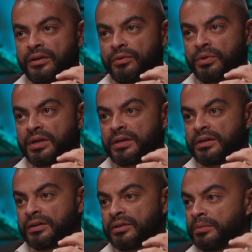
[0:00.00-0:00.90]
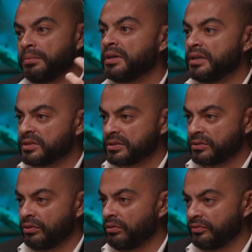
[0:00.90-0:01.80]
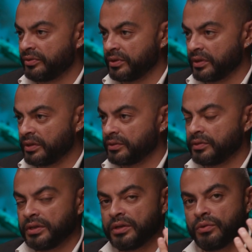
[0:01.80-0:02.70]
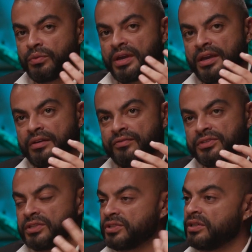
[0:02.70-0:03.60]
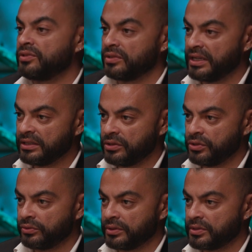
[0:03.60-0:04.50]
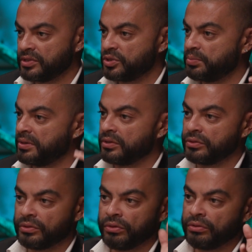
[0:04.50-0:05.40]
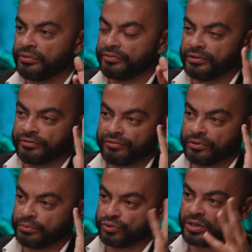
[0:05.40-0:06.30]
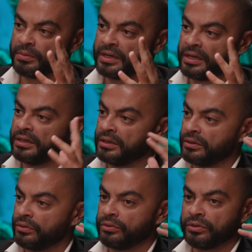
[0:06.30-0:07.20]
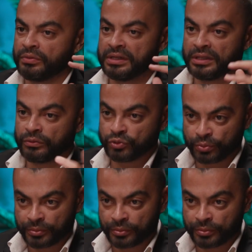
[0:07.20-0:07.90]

we are the biggest all over the country. We have 680 units spread all over, from Jabal Ali all the way down to